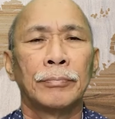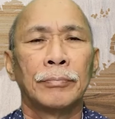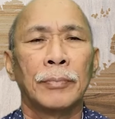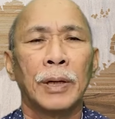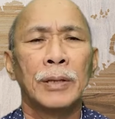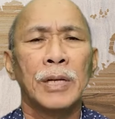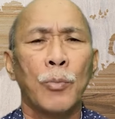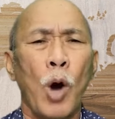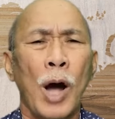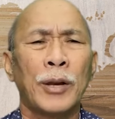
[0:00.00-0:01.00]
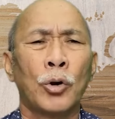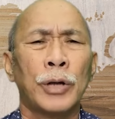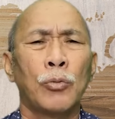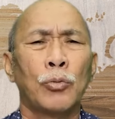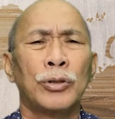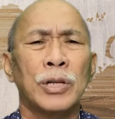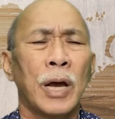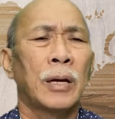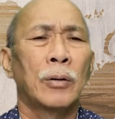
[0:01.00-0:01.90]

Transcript: In Cebuano, they would say,